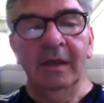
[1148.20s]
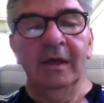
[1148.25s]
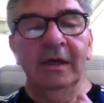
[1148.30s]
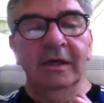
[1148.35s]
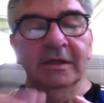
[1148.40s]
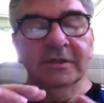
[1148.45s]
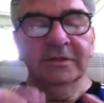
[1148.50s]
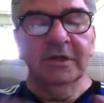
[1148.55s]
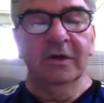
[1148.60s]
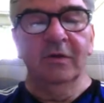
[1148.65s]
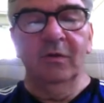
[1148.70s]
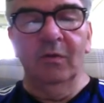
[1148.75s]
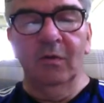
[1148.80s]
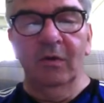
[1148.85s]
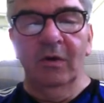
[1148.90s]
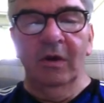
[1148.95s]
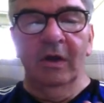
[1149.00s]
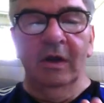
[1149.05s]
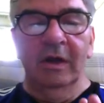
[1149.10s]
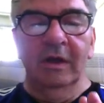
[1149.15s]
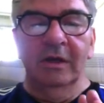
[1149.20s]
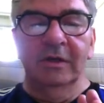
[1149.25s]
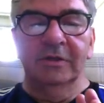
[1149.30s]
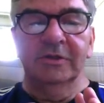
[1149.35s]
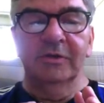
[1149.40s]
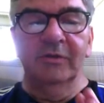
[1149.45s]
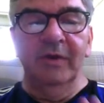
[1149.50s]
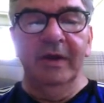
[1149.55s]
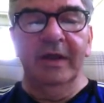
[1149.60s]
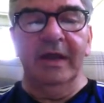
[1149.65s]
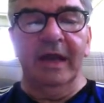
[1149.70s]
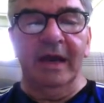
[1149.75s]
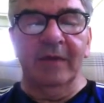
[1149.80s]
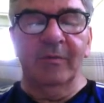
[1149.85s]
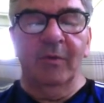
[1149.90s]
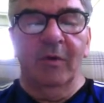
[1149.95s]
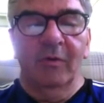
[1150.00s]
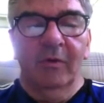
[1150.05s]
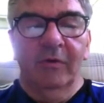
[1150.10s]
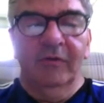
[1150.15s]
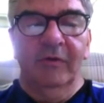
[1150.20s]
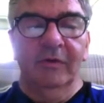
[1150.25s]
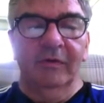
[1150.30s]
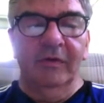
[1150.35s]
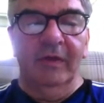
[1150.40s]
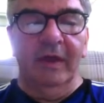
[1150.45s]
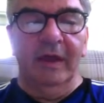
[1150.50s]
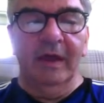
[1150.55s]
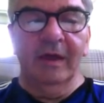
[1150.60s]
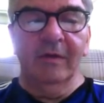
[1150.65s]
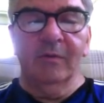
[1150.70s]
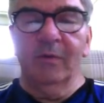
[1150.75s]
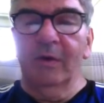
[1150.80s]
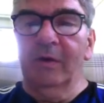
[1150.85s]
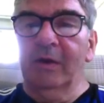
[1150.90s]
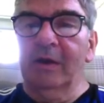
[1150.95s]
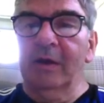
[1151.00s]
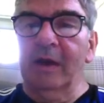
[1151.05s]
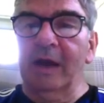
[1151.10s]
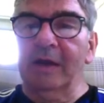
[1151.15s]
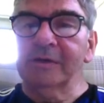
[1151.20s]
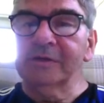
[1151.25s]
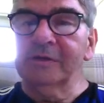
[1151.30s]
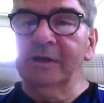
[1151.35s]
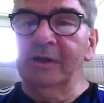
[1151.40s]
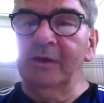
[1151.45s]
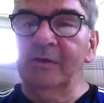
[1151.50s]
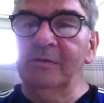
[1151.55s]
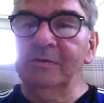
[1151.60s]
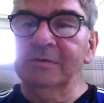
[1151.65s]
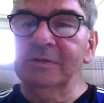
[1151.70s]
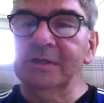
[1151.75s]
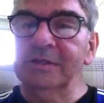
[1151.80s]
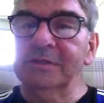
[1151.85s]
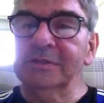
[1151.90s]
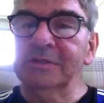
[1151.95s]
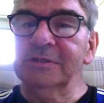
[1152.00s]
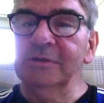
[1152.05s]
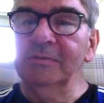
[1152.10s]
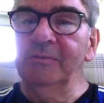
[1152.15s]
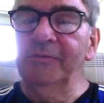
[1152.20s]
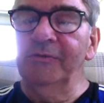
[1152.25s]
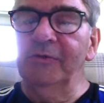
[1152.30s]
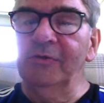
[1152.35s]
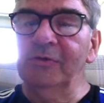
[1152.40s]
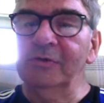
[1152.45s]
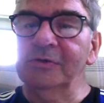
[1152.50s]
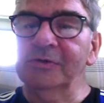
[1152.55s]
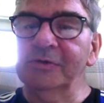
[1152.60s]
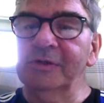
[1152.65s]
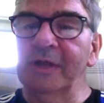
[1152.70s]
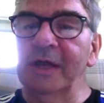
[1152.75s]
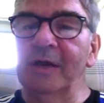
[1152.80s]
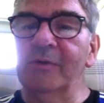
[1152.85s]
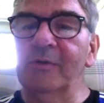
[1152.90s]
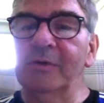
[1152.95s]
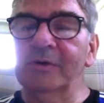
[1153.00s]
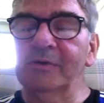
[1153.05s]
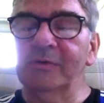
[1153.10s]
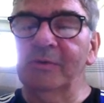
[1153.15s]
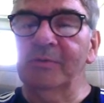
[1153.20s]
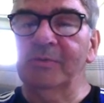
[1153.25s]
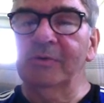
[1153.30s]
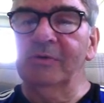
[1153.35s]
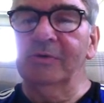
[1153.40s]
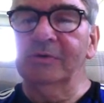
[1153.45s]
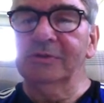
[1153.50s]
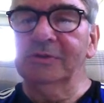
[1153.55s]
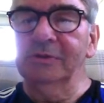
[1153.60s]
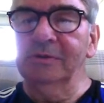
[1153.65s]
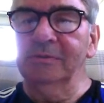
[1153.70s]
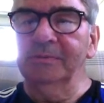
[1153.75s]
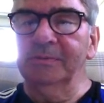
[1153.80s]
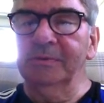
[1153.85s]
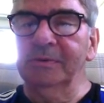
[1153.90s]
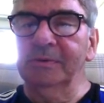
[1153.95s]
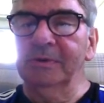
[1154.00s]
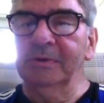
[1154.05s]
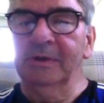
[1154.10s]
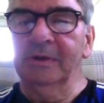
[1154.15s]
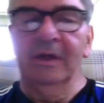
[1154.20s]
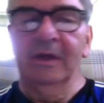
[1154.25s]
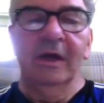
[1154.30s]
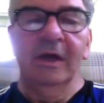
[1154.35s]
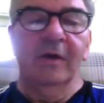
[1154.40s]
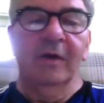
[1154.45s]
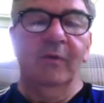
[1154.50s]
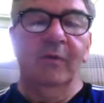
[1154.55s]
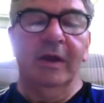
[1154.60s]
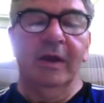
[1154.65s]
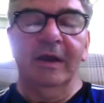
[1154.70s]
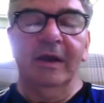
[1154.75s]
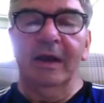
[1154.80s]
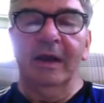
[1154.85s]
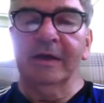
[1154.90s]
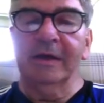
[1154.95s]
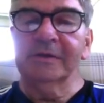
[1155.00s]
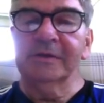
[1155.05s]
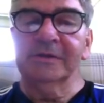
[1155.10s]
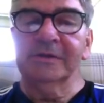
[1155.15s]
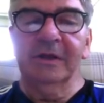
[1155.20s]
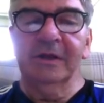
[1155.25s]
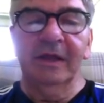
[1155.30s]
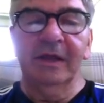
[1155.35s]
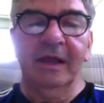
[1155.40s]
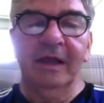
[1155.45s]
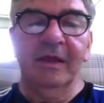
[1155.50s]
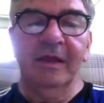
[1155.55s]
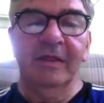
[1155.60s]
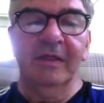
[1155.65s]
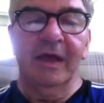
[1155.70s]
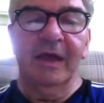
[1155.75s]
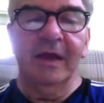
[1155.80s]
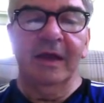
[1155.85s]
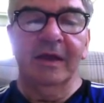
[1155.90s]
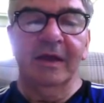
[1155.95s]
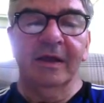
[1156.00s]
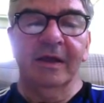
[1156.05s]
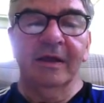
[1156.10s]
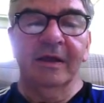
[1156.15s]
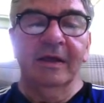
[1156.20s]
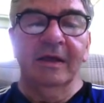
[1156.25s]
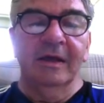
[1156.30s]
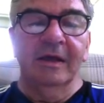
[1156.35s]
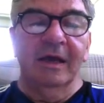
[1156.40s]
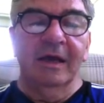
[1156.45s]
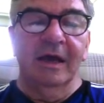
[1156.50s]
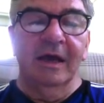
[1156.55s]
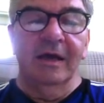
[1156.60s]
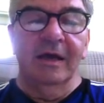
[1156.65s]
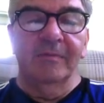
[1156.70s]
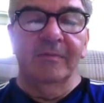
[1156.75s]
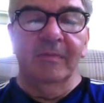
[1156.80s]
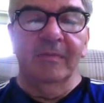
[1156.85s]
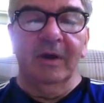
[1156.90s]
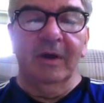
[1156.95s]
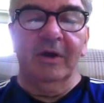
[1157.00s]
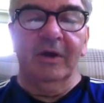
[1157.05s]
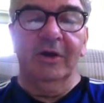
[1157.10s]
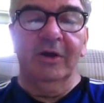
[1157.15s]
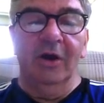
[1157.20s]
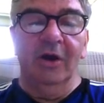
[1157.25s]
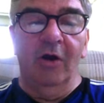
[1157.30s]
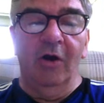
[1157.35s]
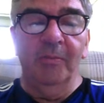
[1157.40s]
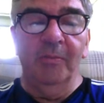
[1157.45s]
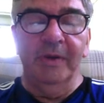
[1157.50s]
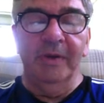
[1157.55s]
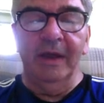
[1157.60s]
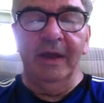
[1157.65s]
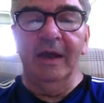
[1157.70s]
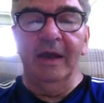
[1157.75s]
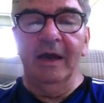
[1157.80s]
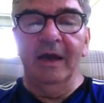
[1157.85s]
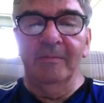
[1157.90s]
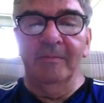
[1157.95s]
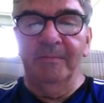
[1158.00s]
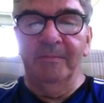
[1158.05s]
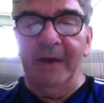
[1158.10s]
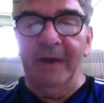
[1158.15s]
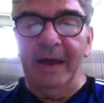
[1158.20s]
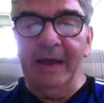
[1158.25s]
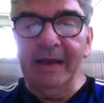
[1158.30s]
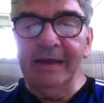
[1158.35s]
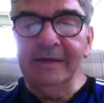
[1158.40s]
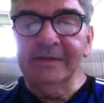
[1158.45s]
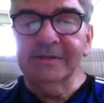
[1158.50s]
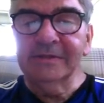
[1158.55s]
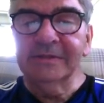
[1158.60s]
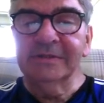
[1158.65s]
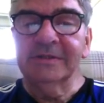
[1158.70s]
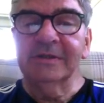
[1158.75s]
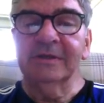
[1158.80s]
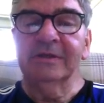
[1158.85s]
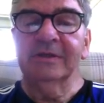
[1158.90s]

So to recap what we've done there, we can actually use this sum function there, which we brought up. We can actually then copy and paste